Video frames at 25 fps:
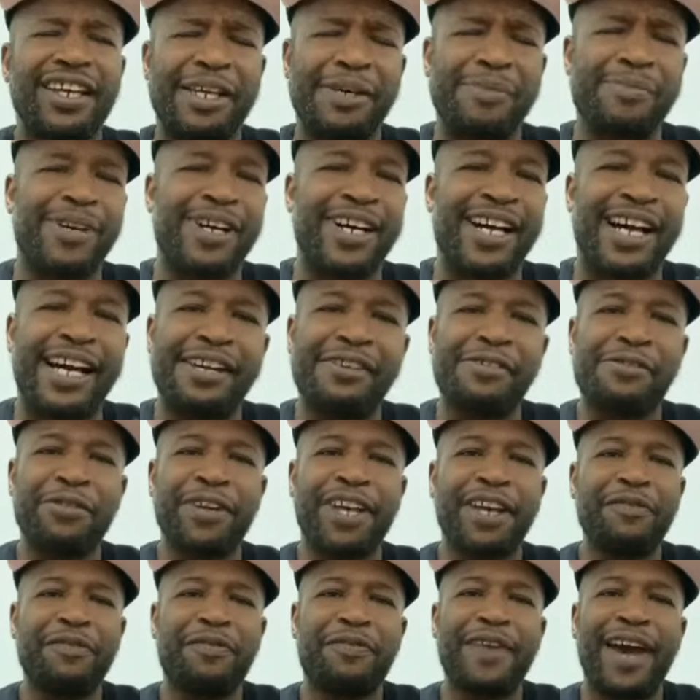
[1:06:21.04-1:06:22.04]
come on. I don't
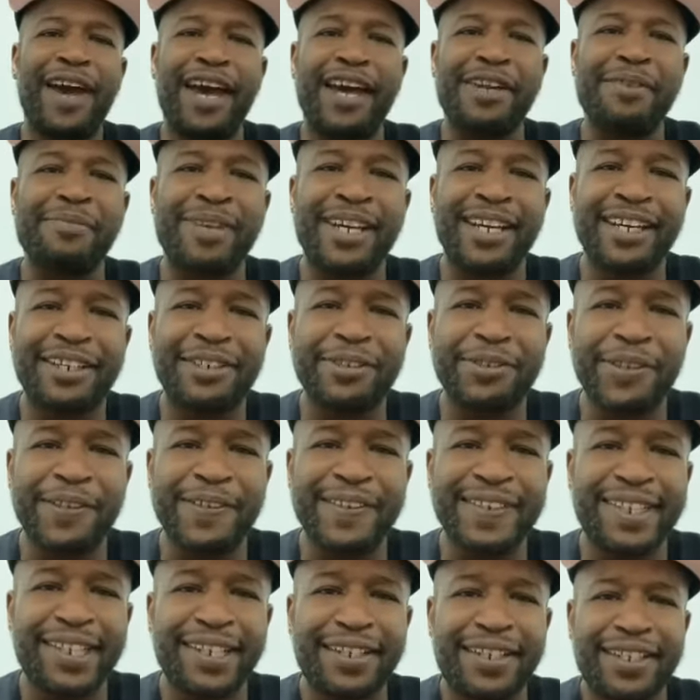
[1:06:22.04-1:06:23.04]
get fat, man. I don't know
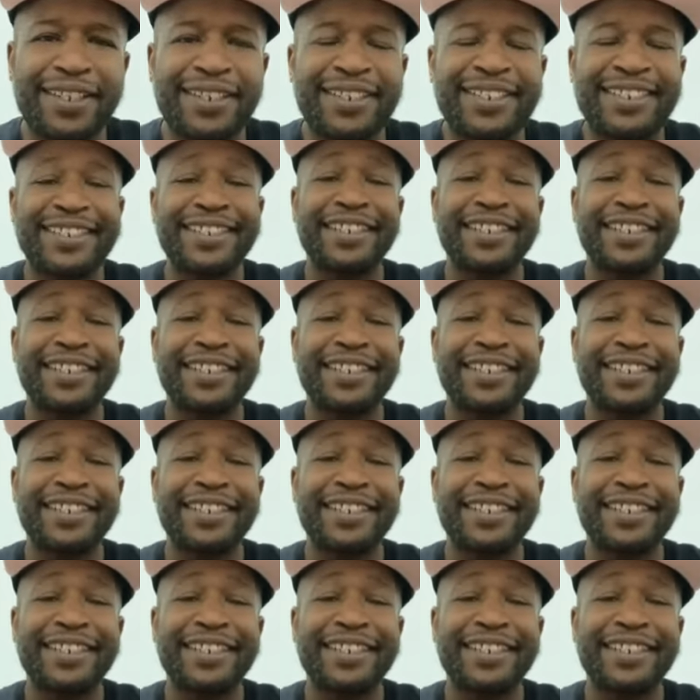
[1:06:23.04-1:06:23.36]
what that is.